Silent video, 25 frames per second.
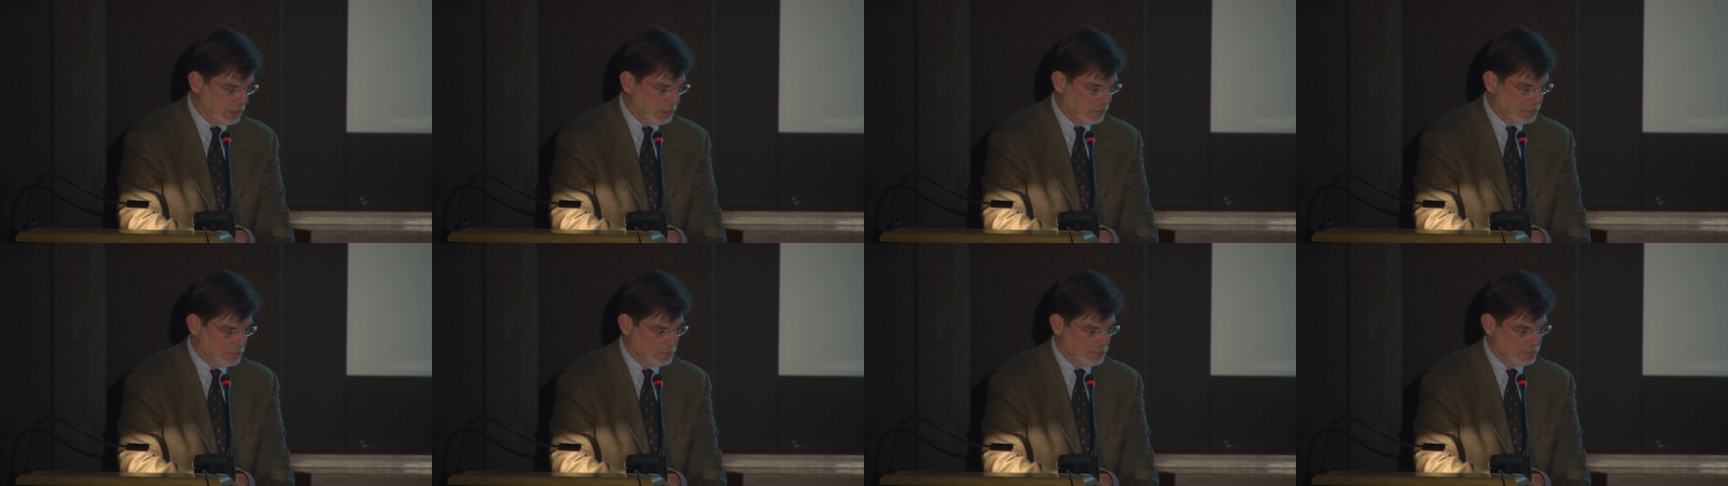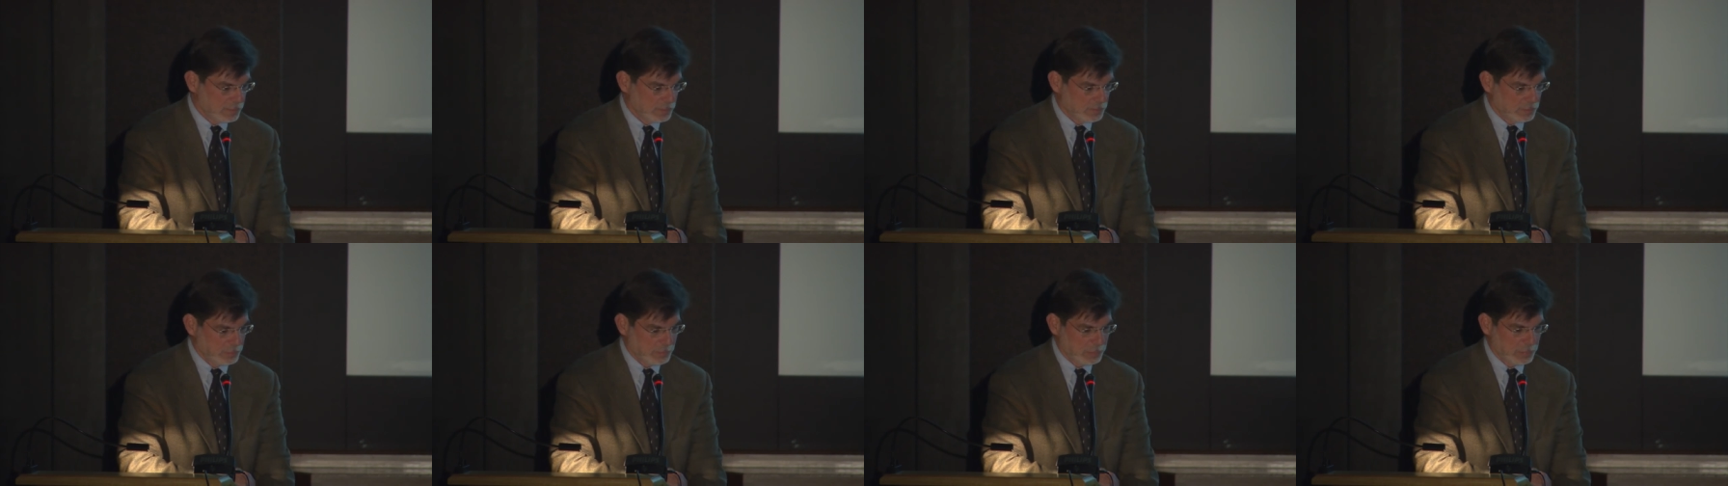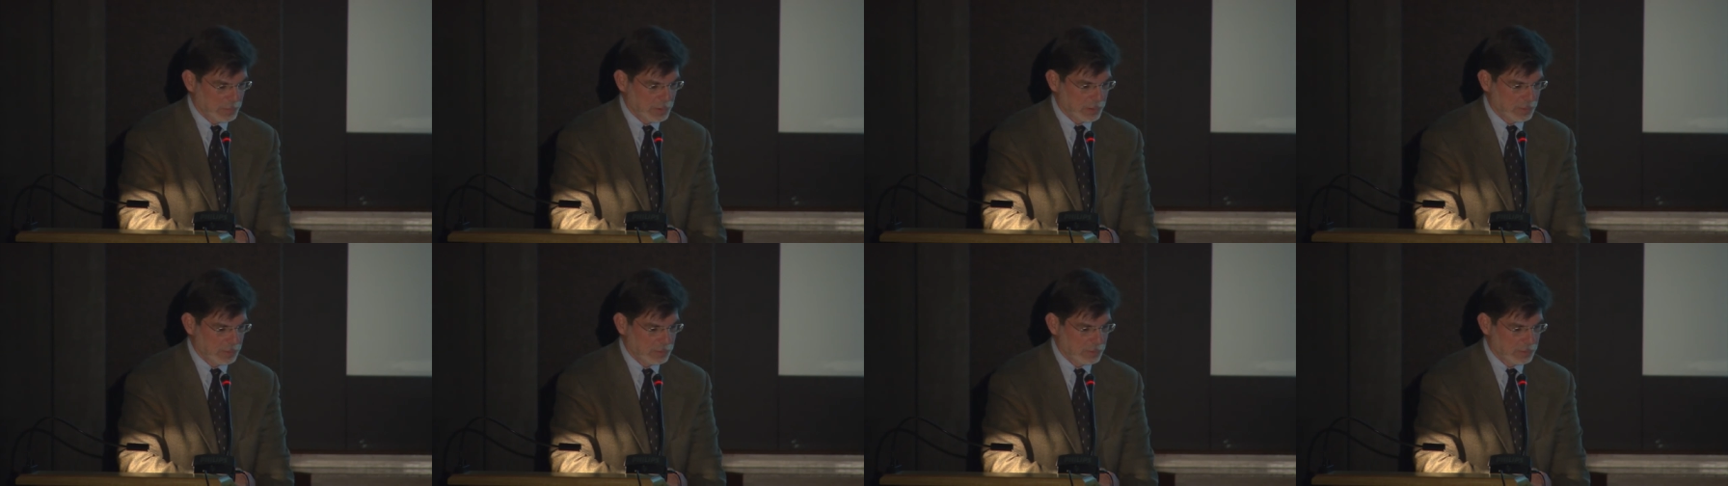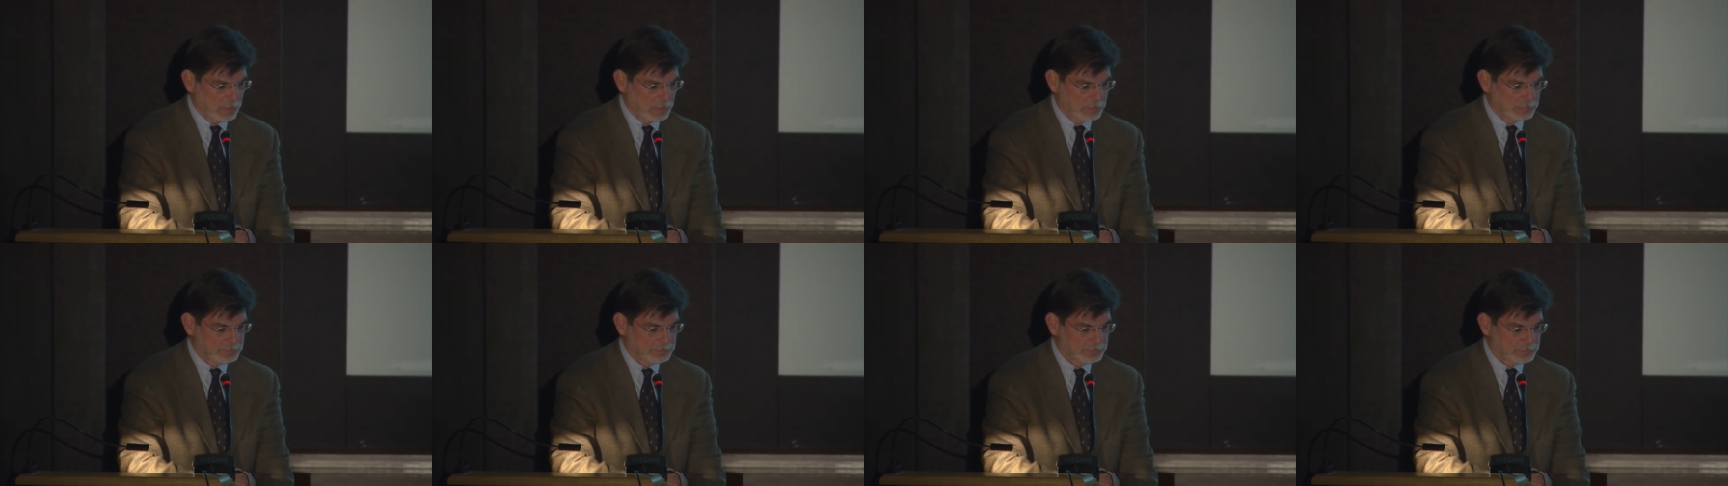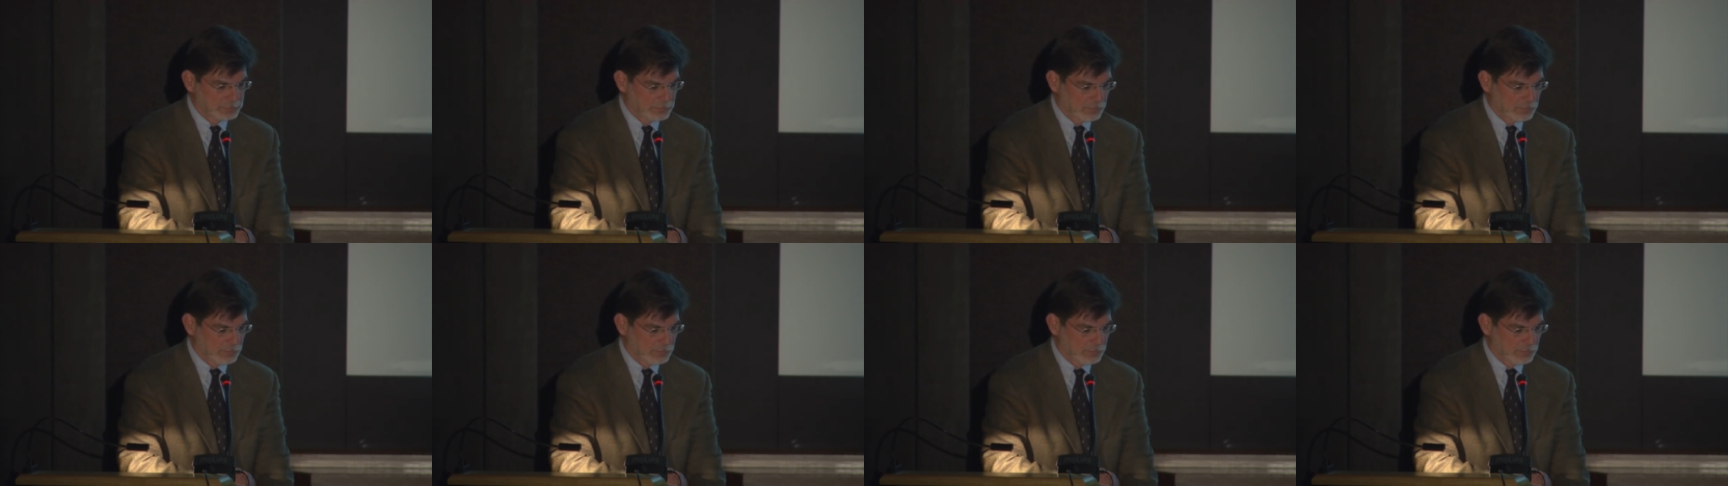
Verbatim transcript: intelligence part.